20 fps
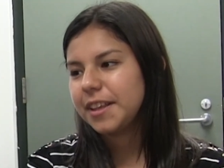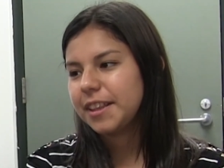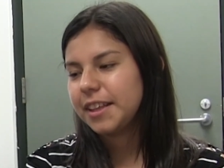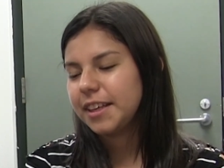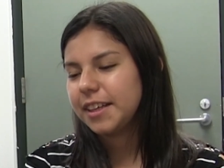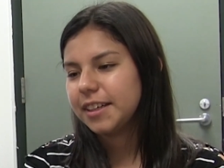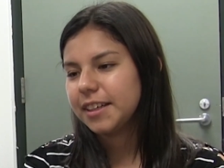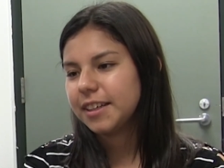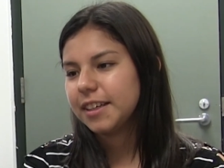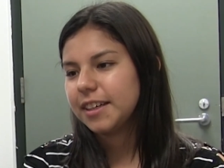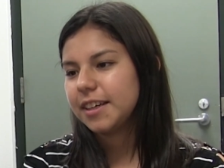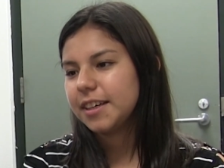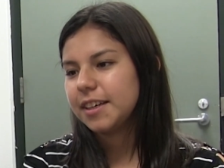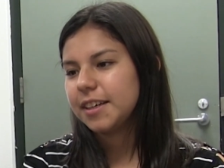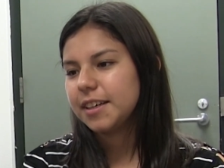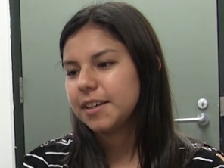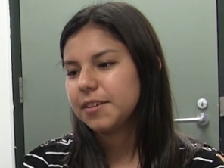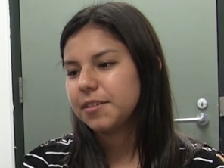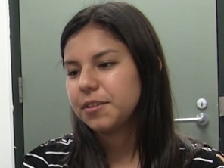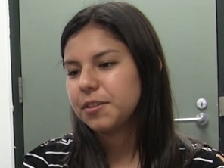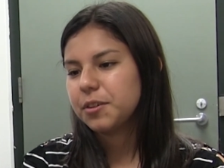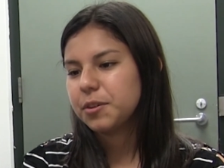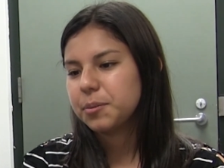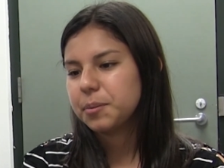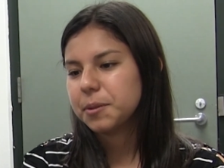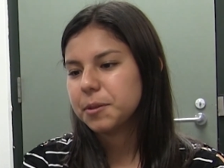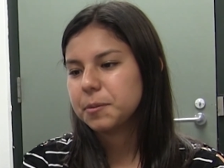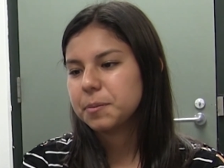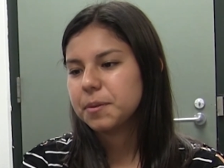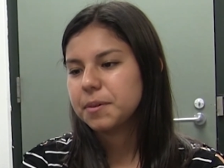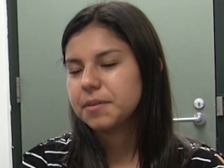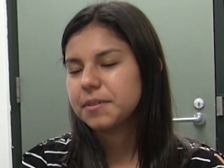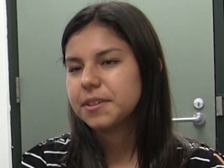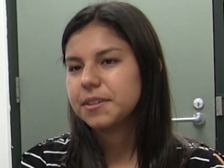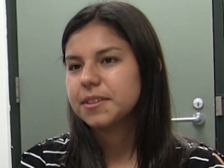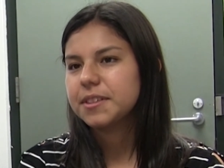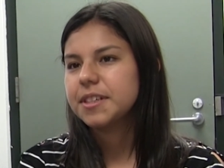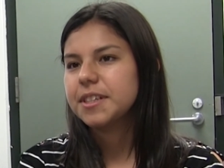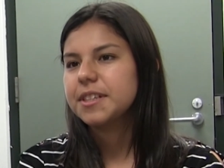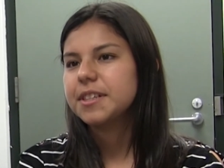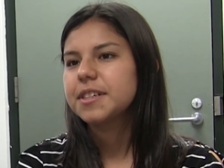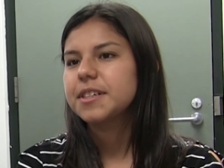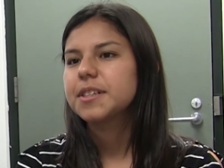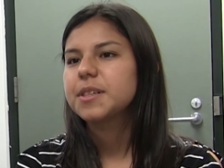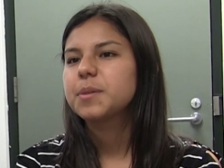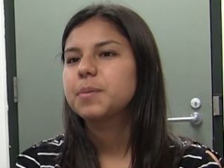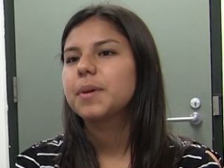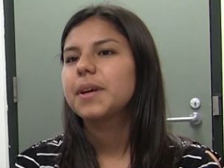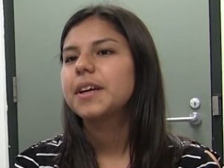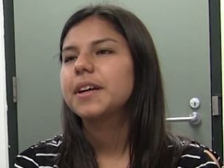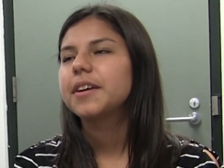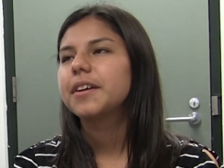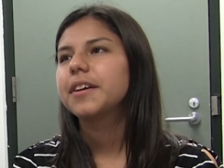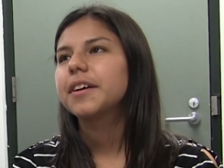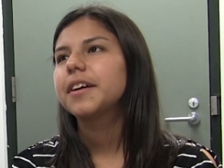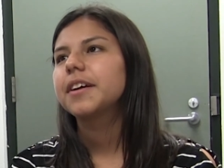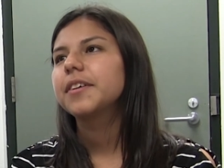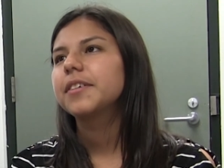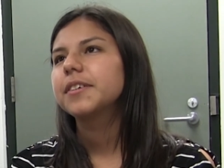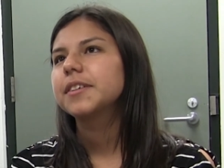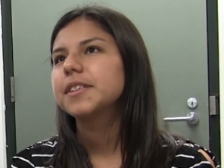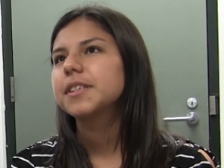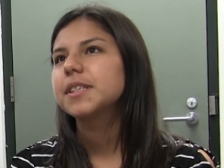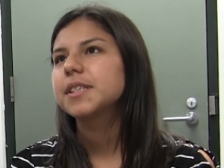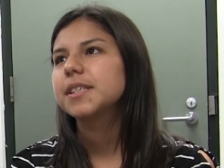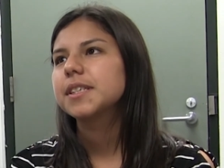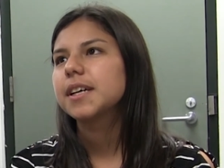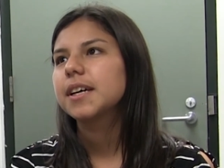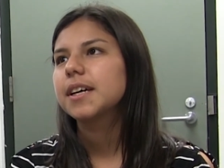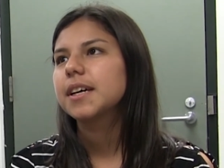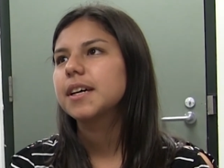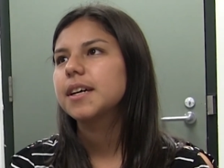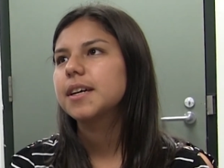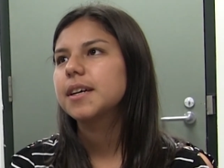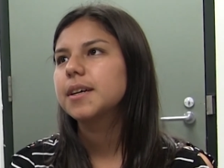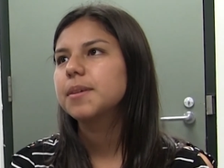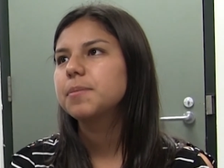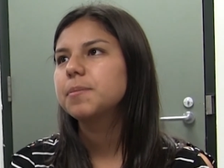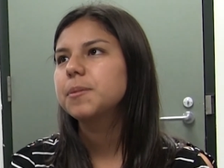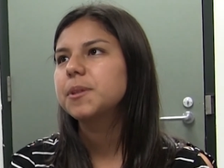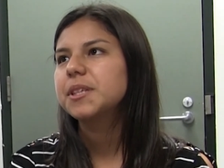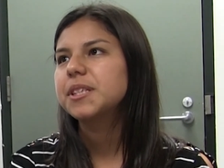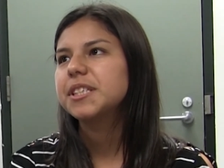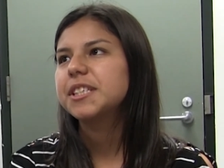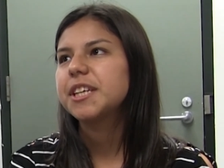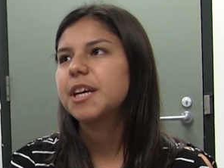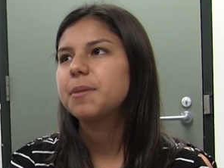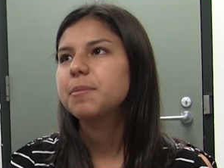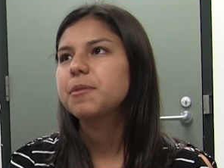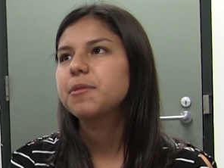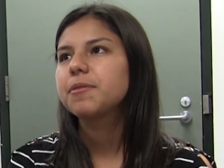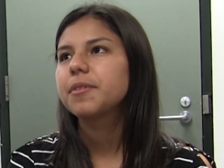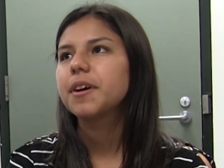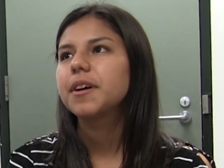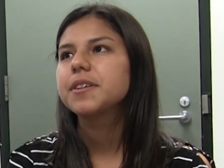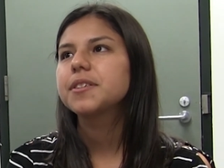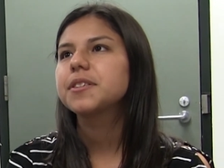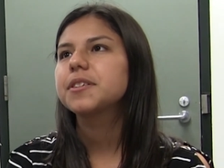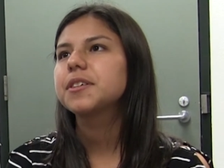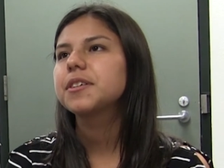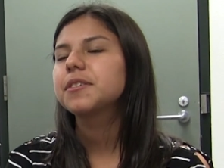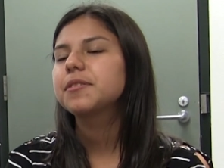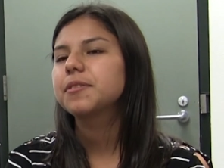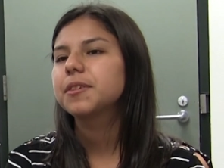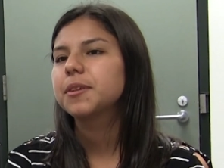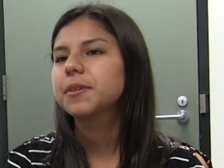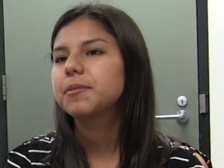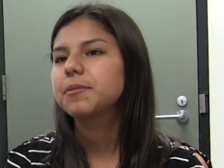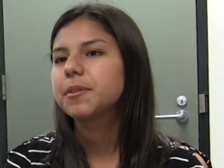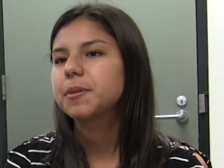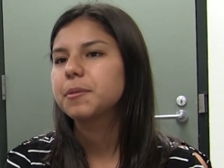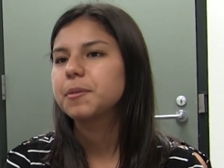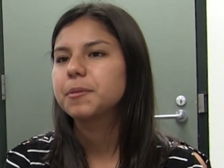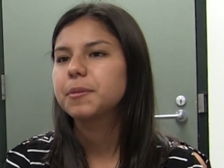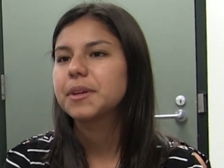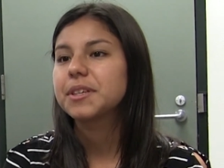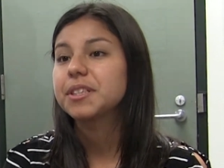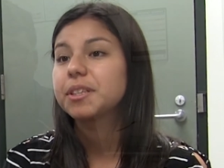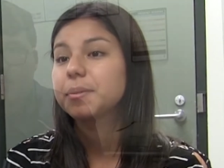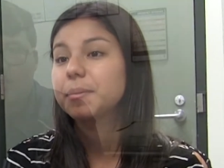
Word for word: I think uh, one of the most pivotal teachers in my career was uh, Miss Jamie Foster from Farmers Branch